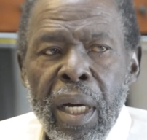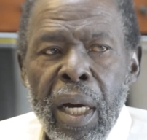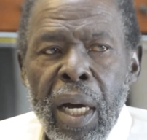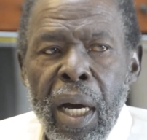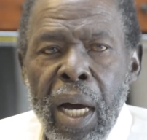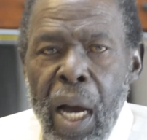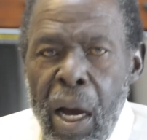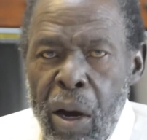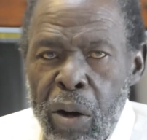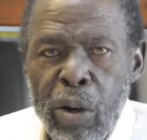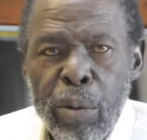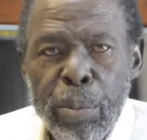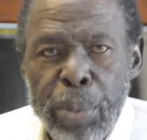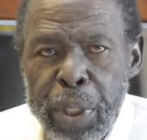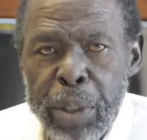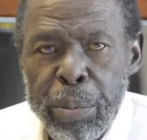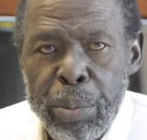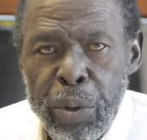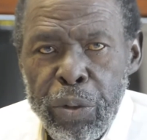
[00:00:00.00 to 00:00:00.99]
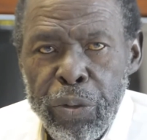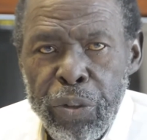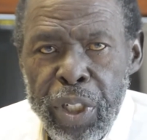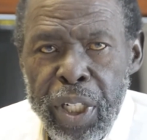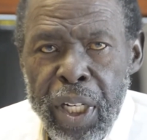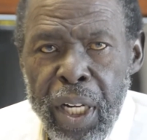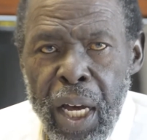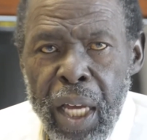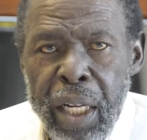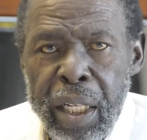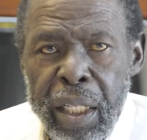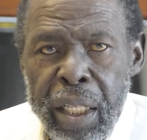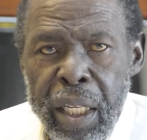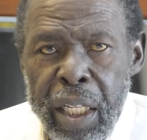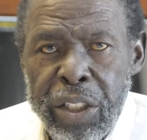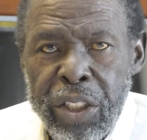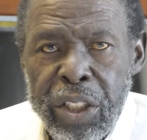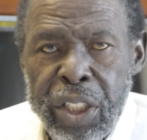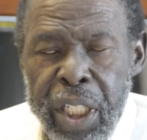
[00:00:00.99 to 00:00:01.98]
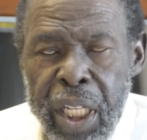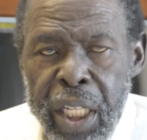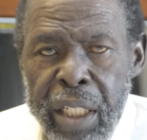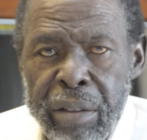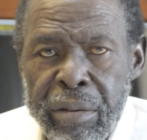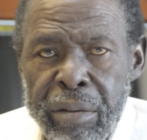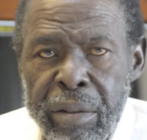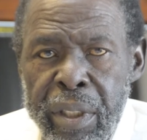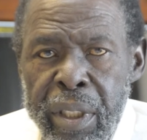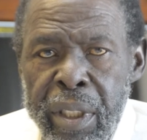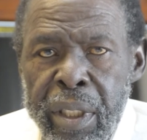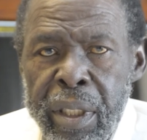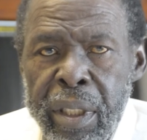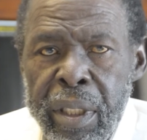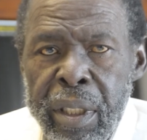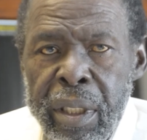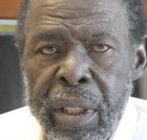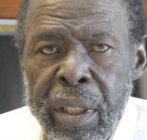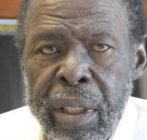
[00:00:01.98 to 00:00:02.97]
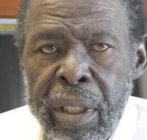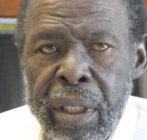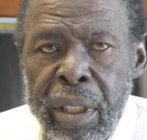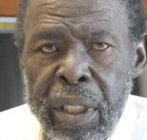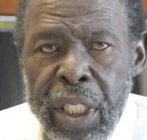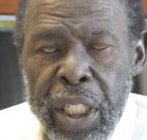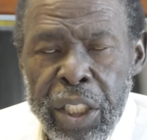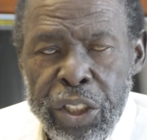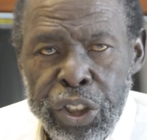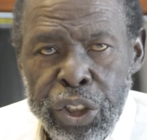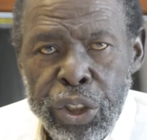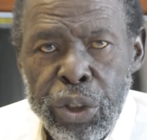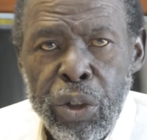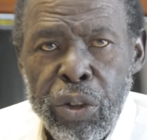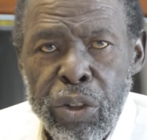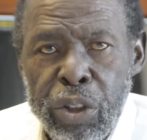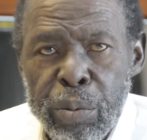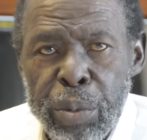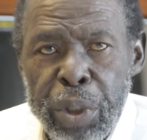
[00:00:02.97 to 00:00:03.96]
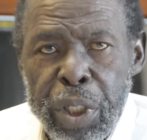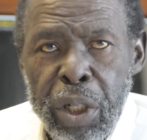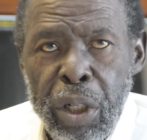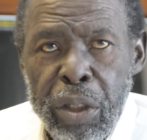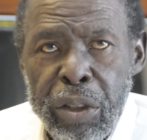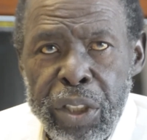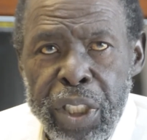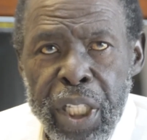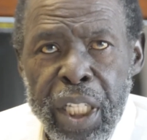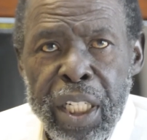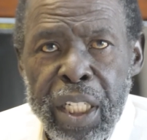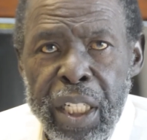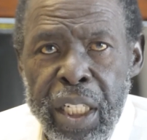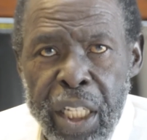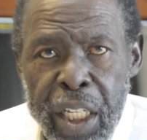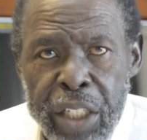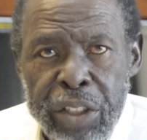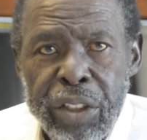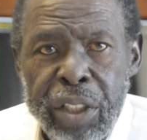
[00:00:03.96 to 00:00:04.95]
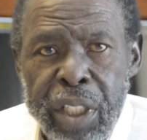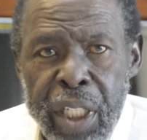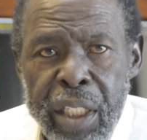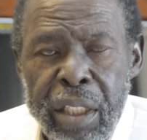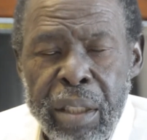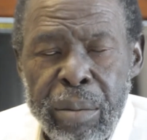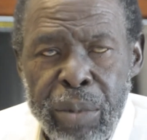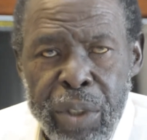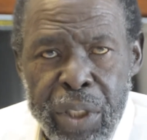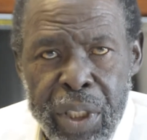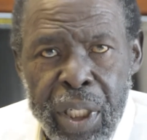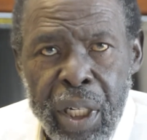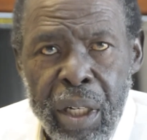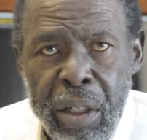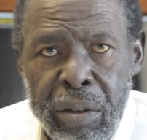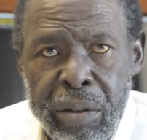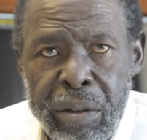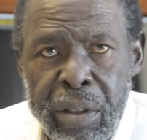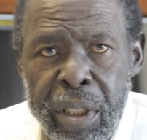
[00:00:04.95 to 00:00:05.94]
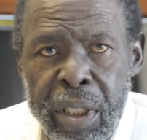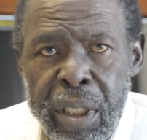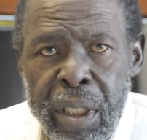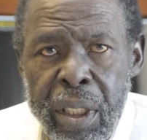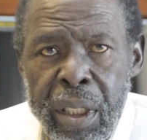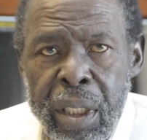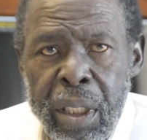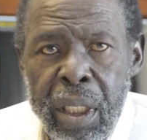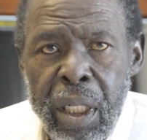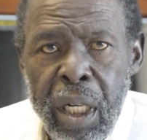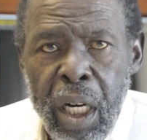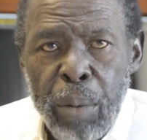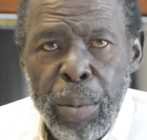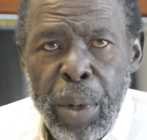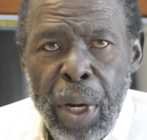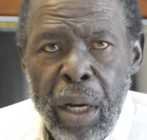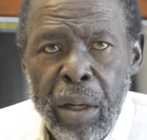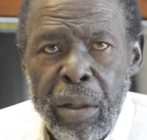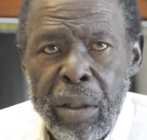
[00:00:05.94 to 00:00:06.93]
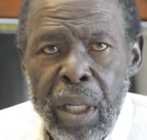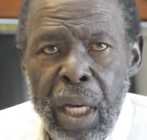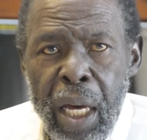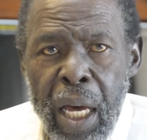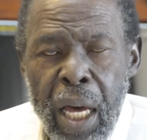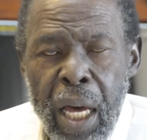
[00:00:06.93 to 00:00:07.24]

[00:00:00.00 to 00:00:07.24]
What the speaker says: our people for not educating their children because they didn't educate themselves about how